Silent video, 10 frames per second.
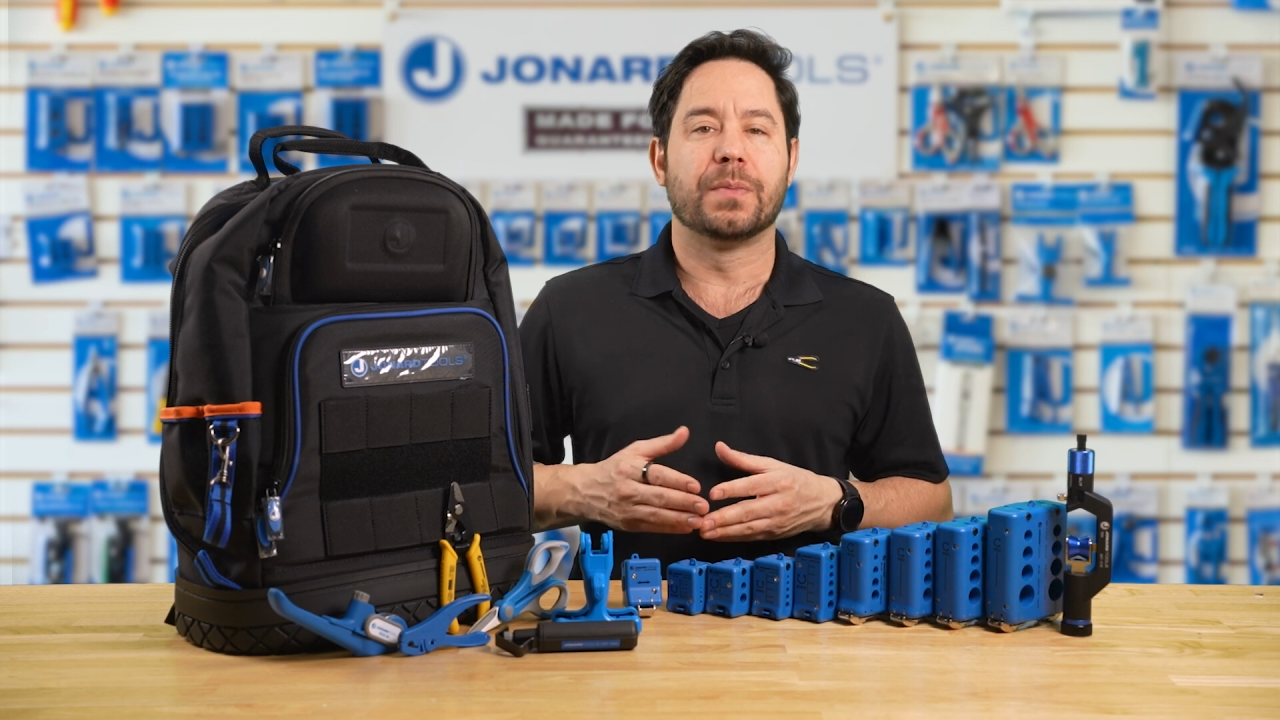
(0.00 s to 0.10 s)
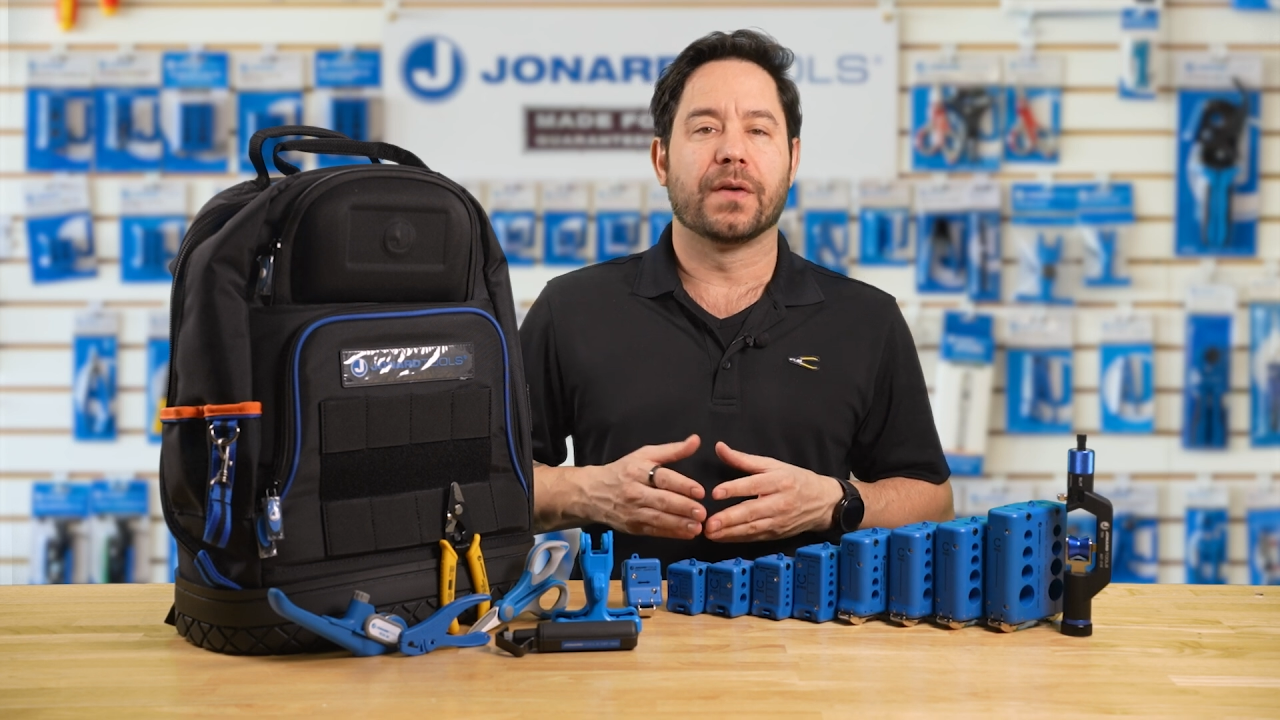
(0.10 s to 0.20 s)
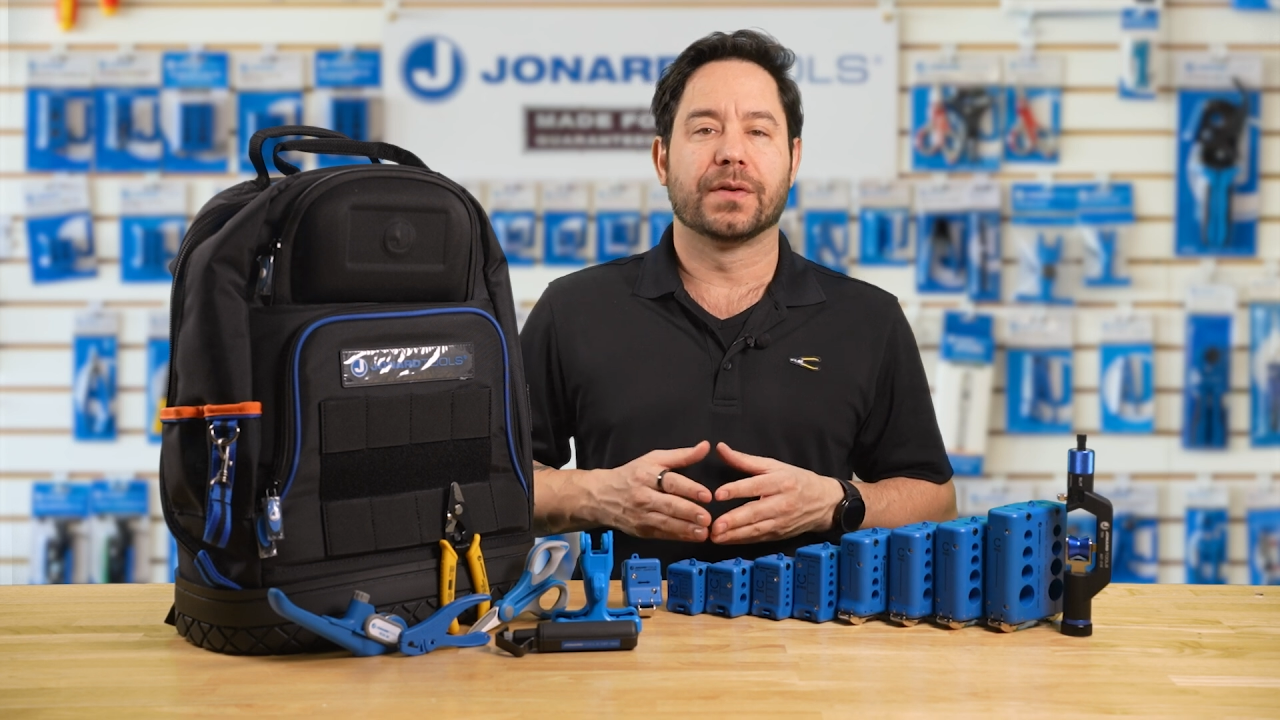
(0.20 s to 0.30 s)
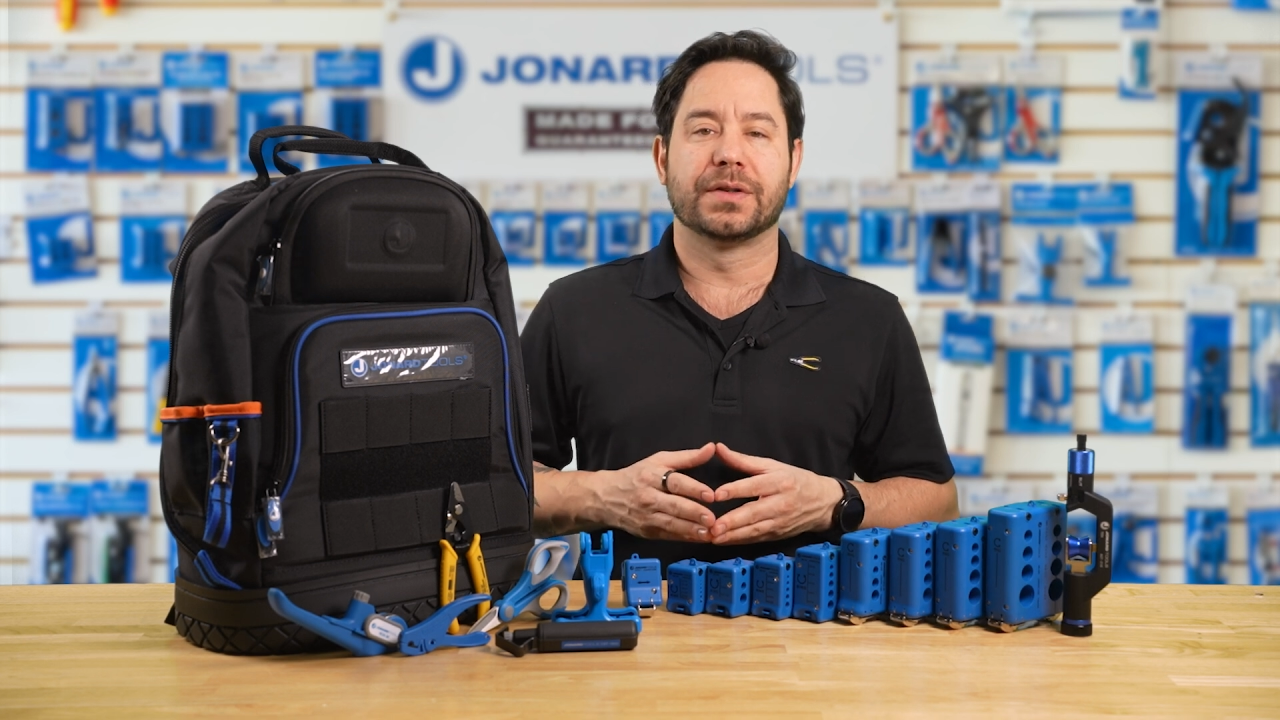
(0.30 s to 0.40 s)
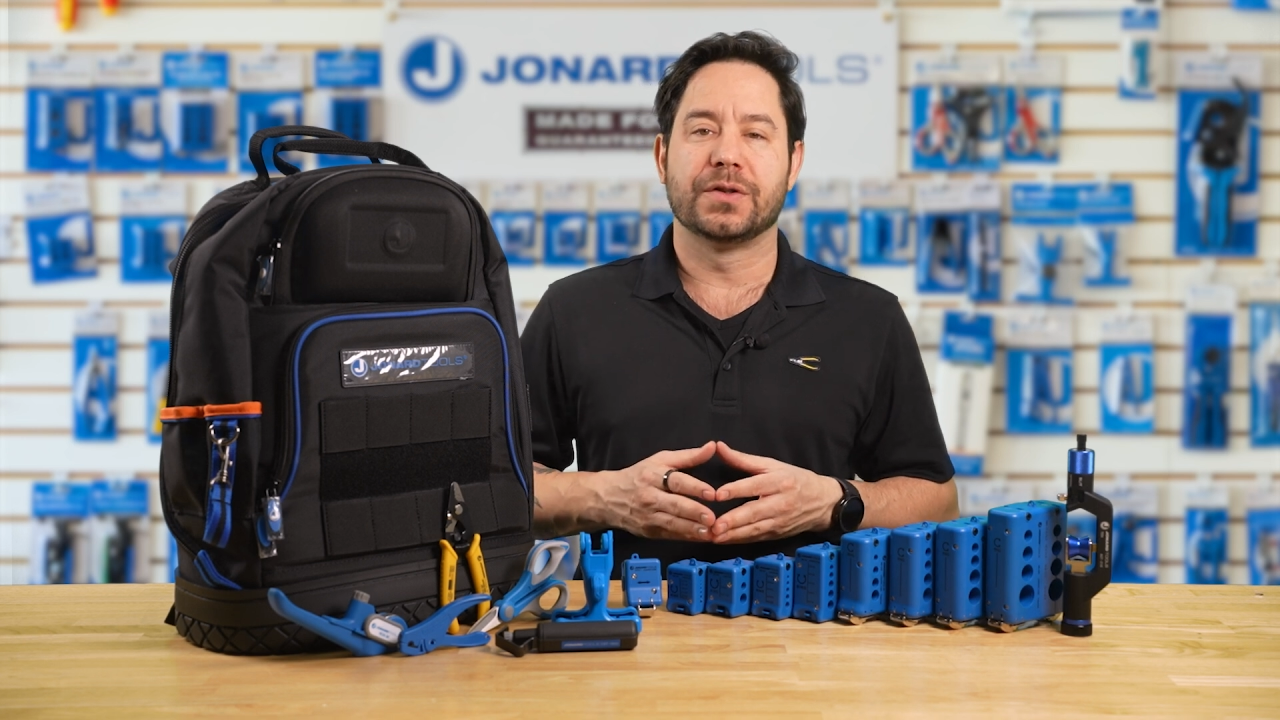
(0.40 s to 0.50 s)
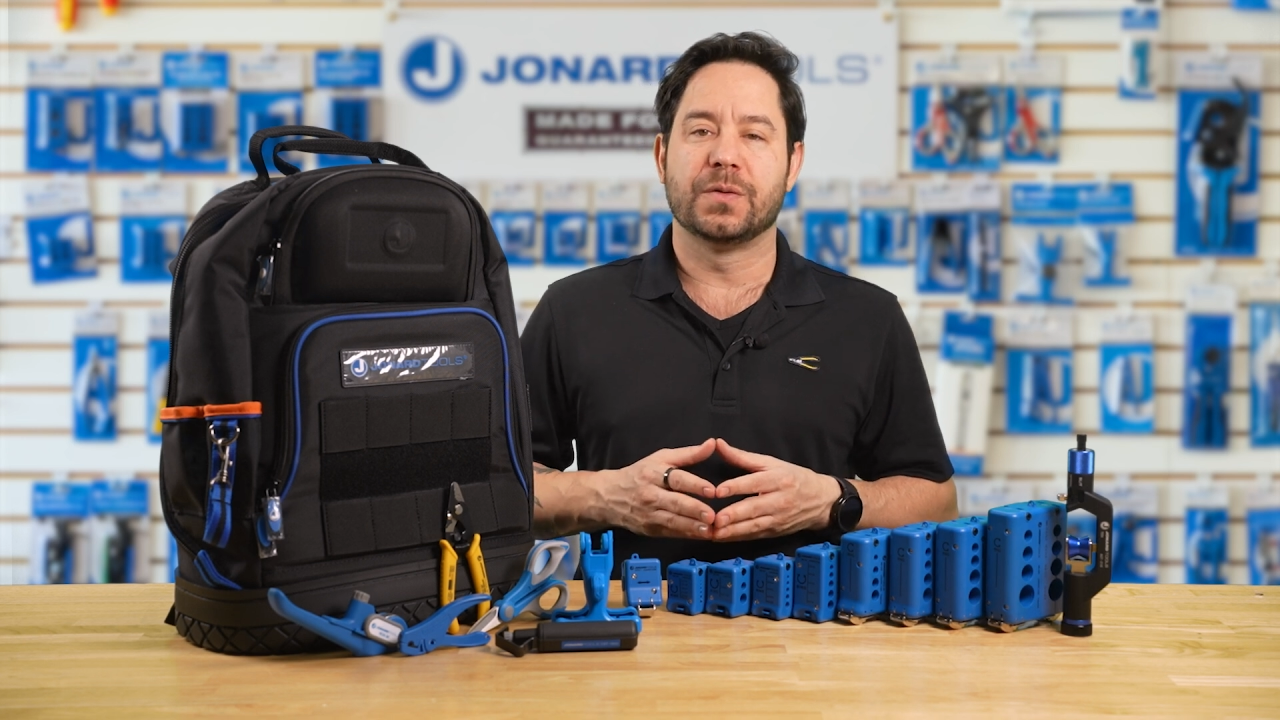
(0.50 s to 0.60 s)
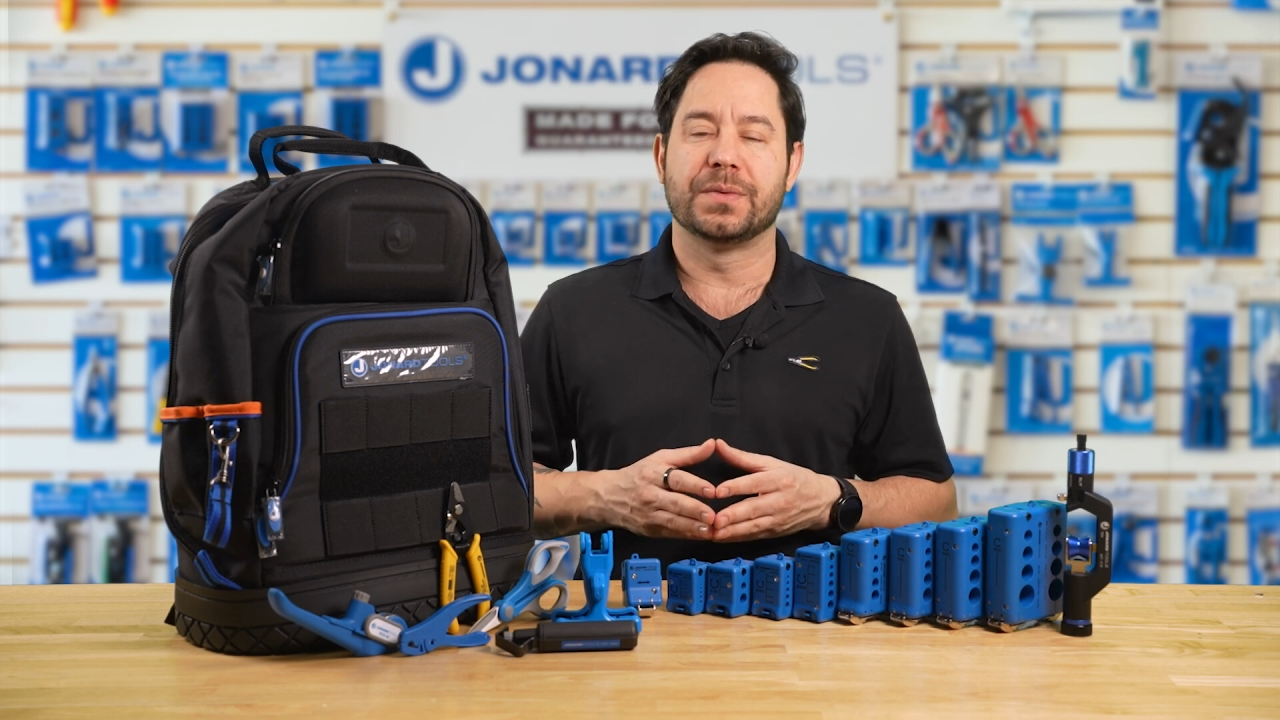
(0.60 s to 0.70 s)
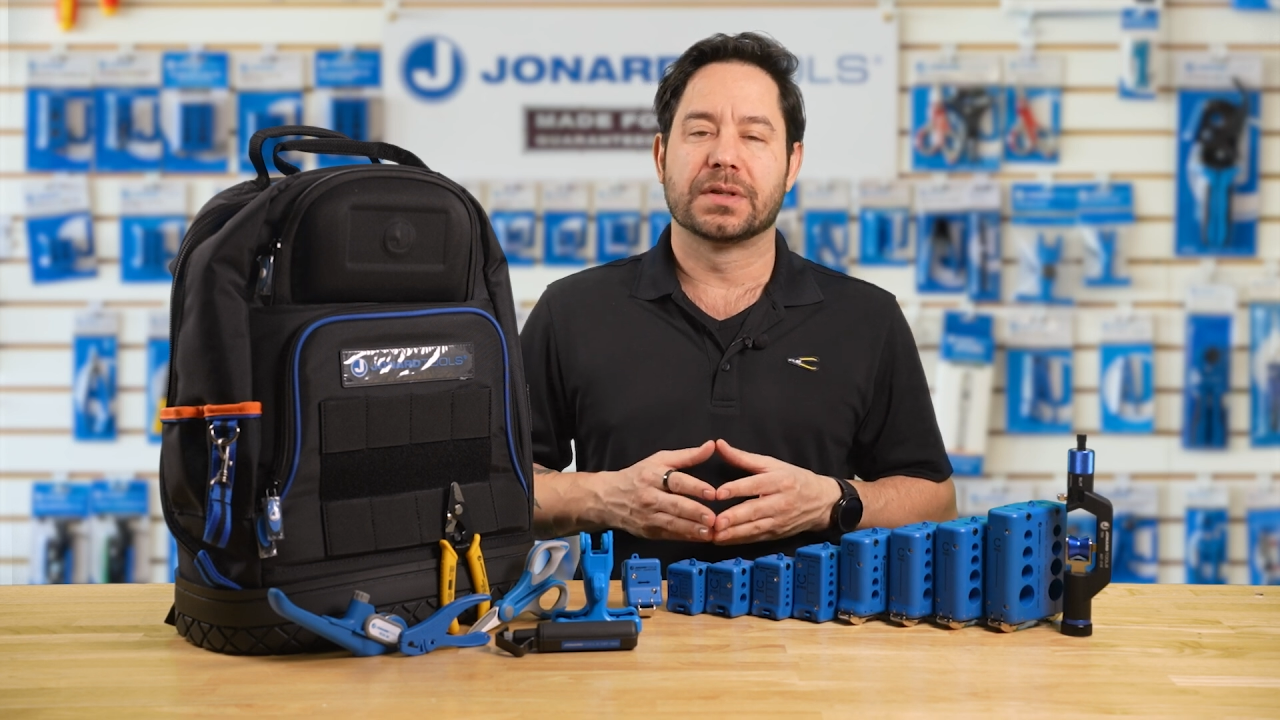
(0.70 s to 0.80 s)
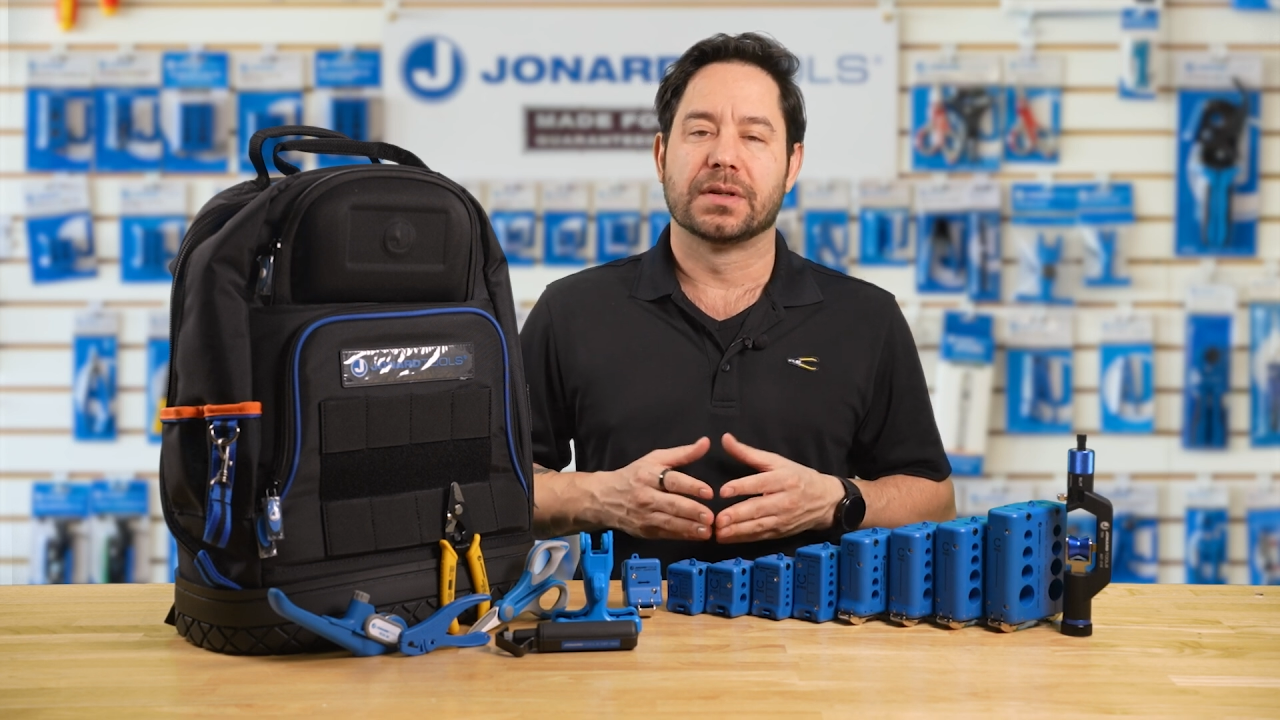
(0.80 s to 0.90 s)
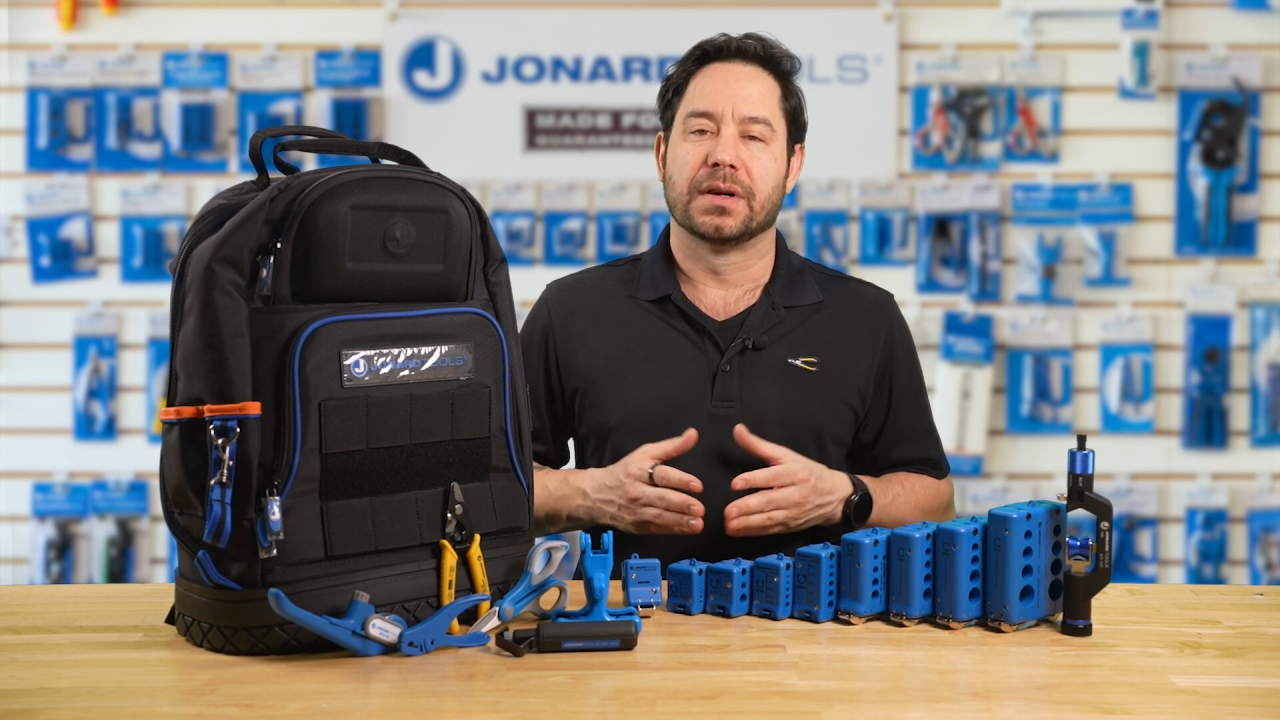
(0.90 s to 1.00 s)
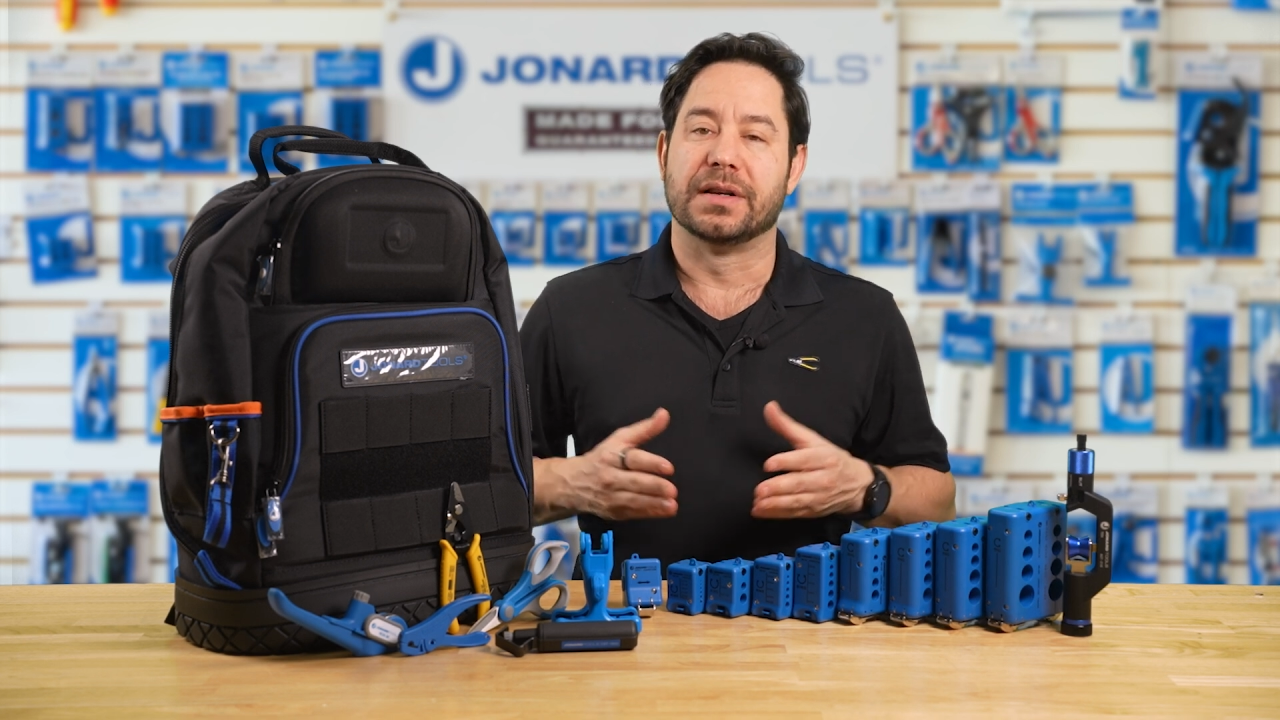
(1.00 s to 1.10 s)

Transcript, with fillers: buffer tubes,